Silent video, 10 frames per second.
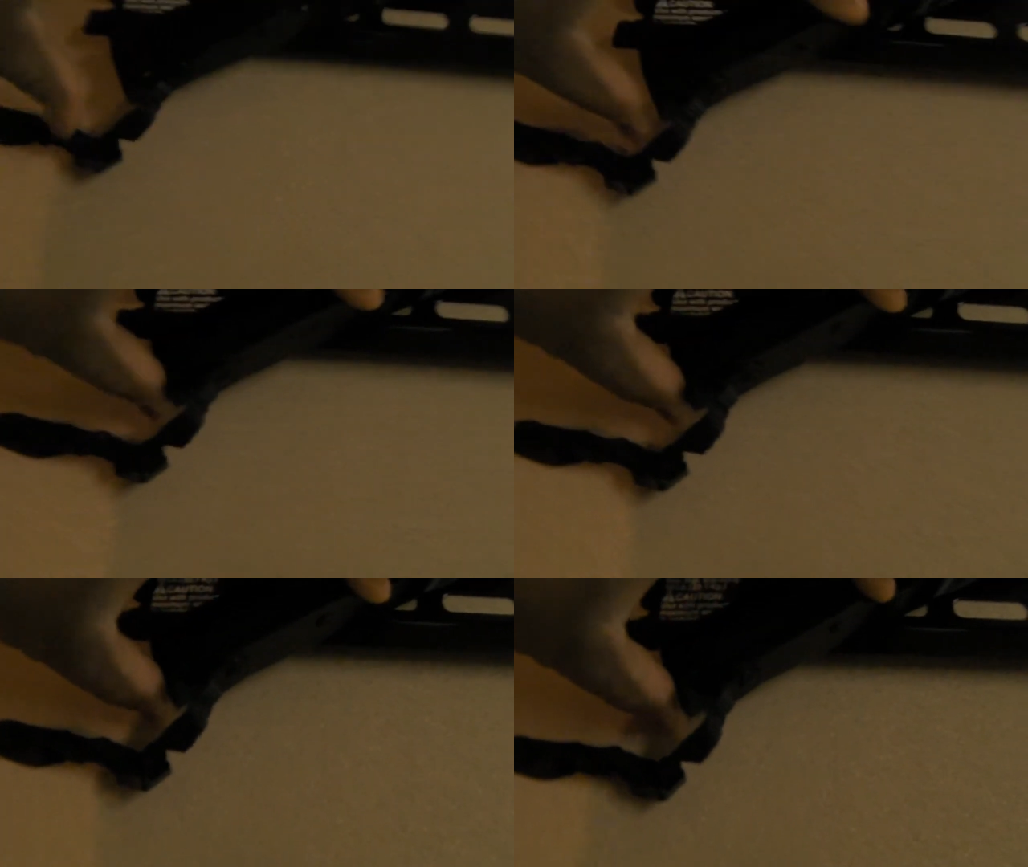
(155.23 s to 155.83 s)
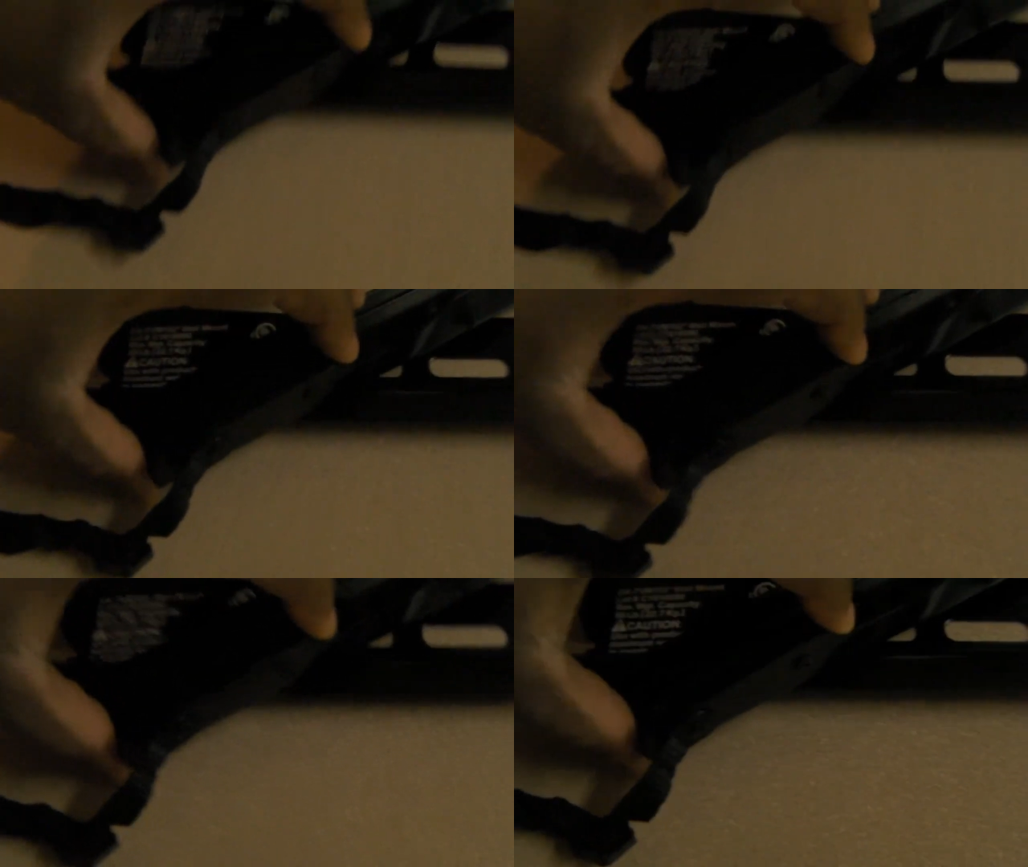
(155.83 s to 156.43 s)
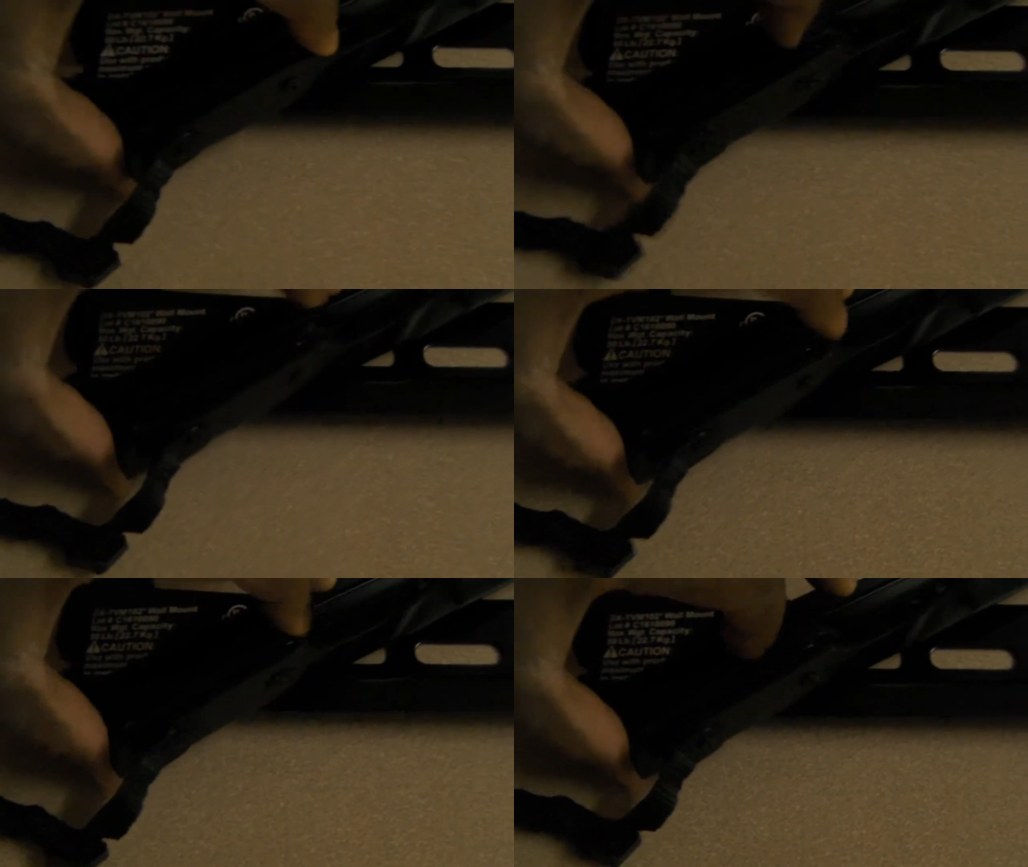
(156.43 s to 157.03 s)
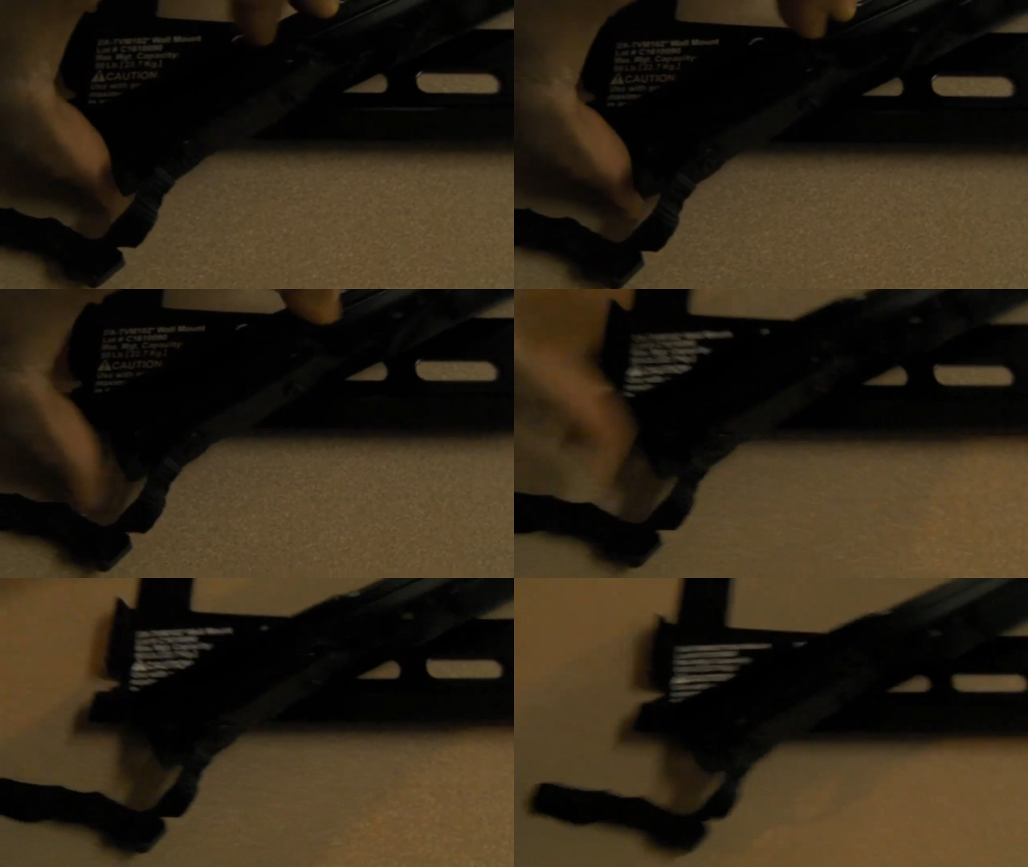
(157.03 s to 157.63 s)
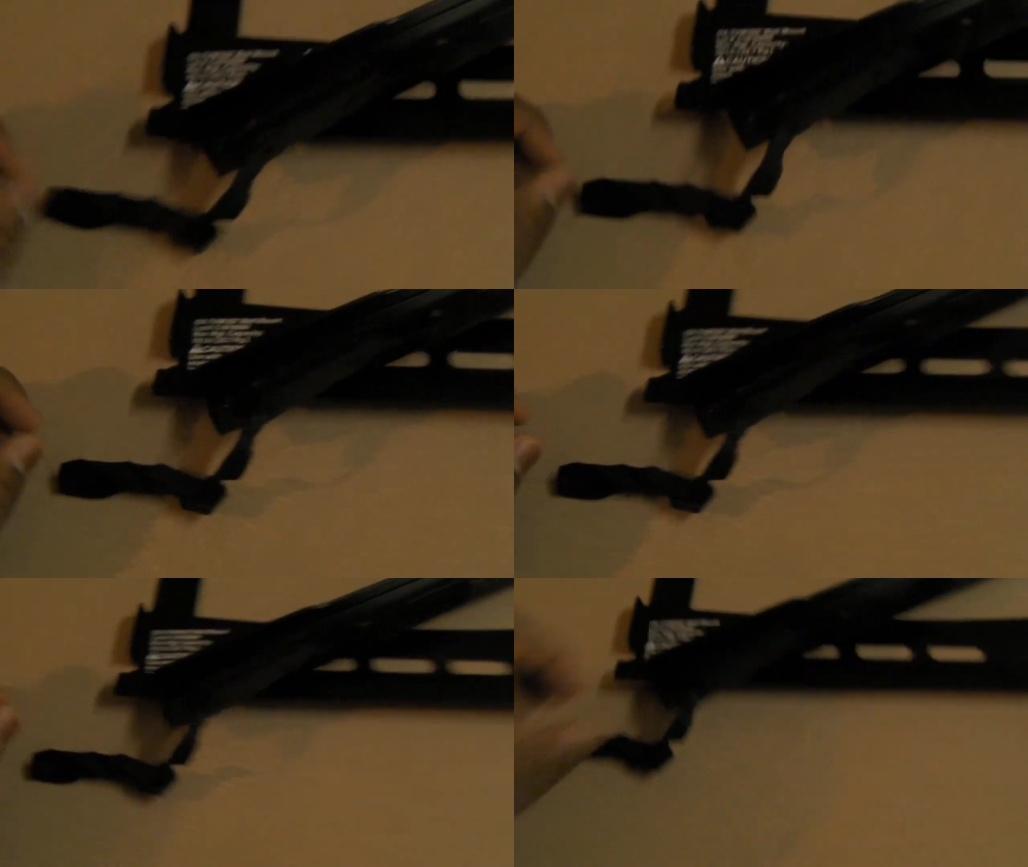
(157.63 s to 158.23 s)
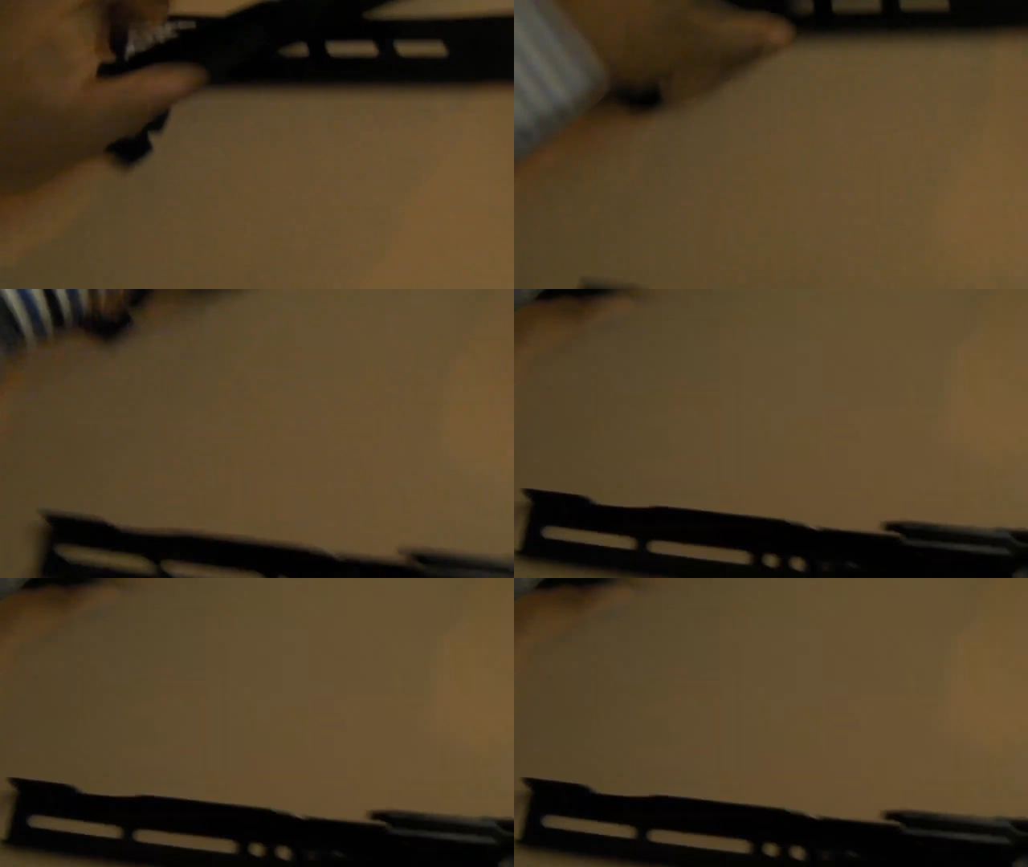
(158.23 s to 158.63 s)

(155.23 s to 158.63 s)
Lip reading: No face is visible, so there are no lips to read.